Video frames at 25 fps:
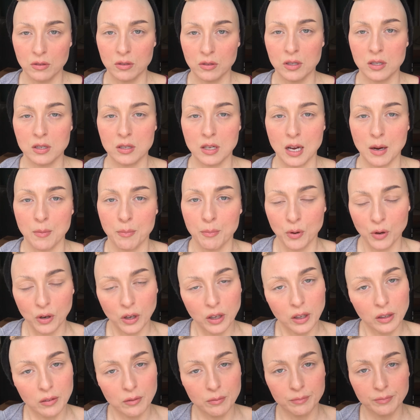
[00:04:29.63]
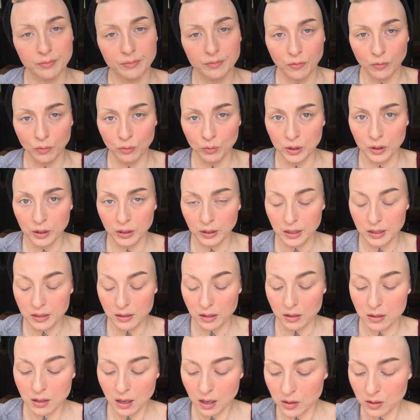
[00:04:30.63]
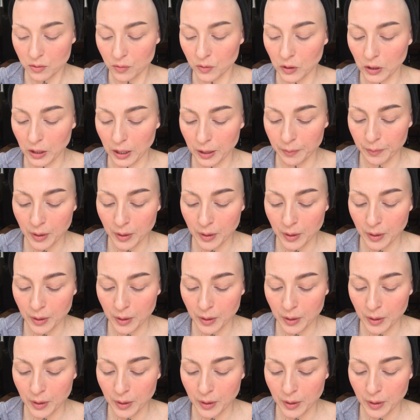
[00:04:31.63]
stay put really successfully.